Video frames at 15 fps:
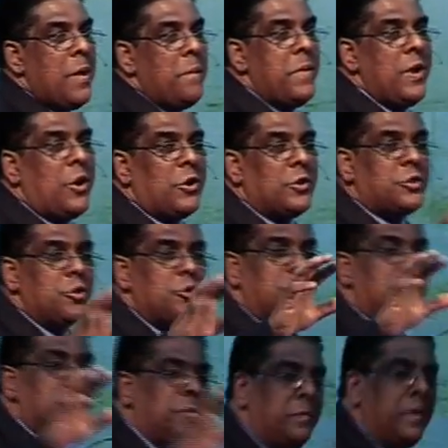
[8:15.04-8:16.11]
Because your
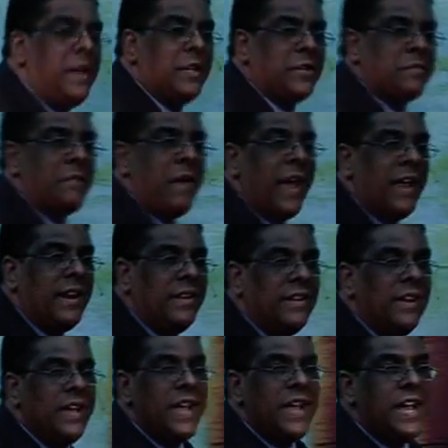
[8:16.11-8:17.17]
spirit
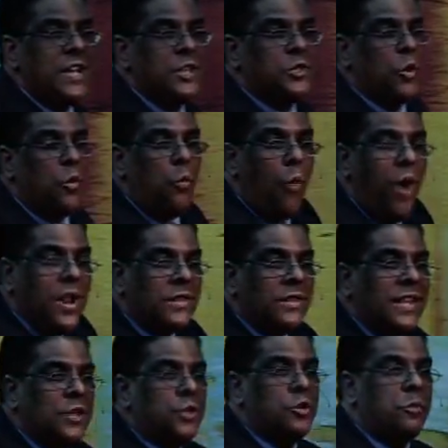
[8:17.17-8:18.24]
man is the one
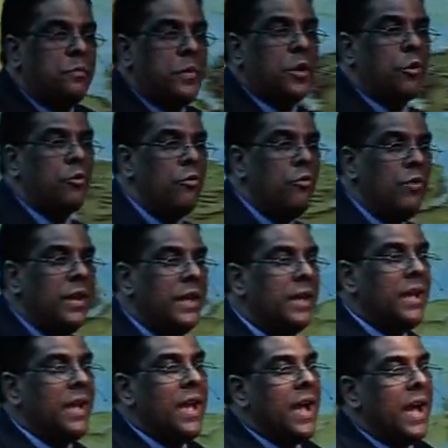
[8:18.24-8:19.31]
that should be
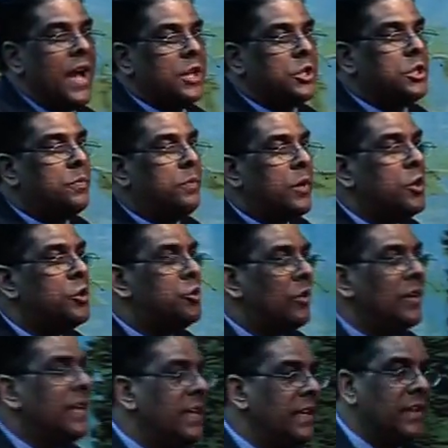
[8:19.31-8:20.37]
ruling a spiritual
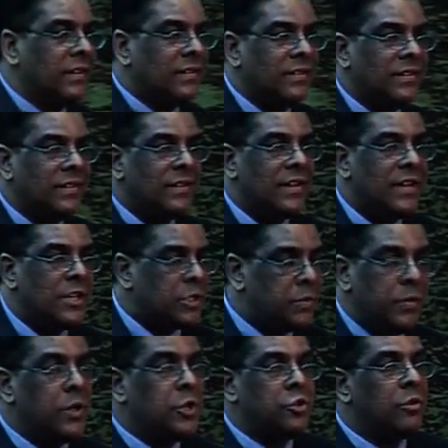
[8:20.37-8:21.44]
leader, a
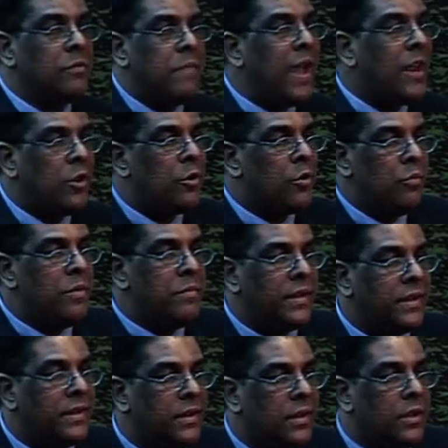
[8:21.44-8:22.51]
spiritual man or a
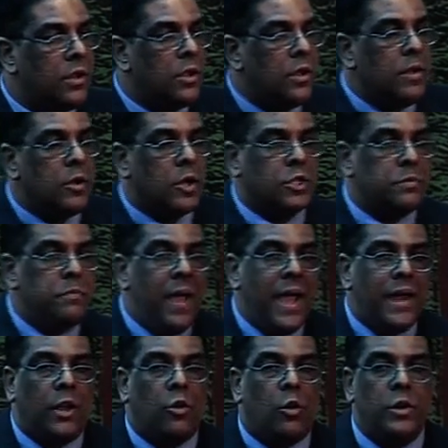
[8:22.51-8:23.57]
woman. Because
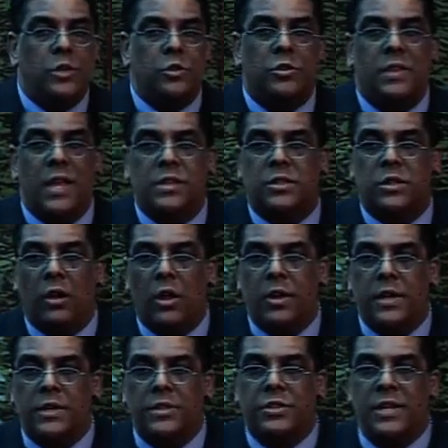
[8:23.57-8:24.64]
man, according to
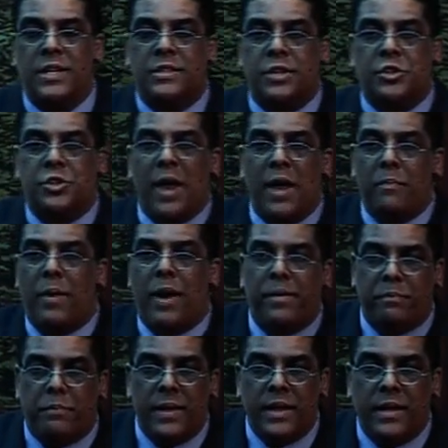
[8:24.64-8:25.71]
Thessalonians, is a
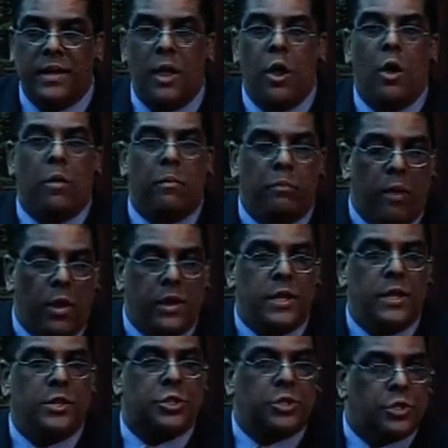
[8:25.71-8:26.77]
tripart being,
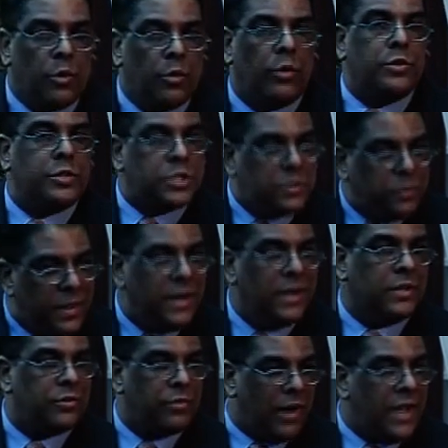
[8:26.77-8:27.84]
body, soul,
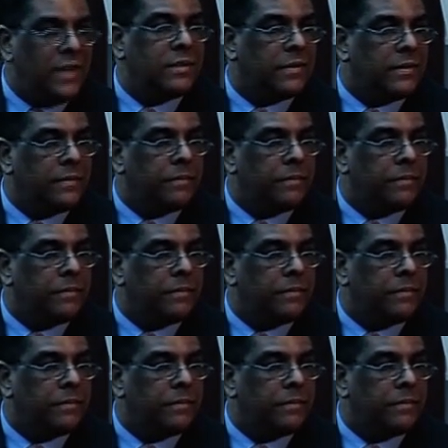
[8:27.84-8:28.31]
spirit, right?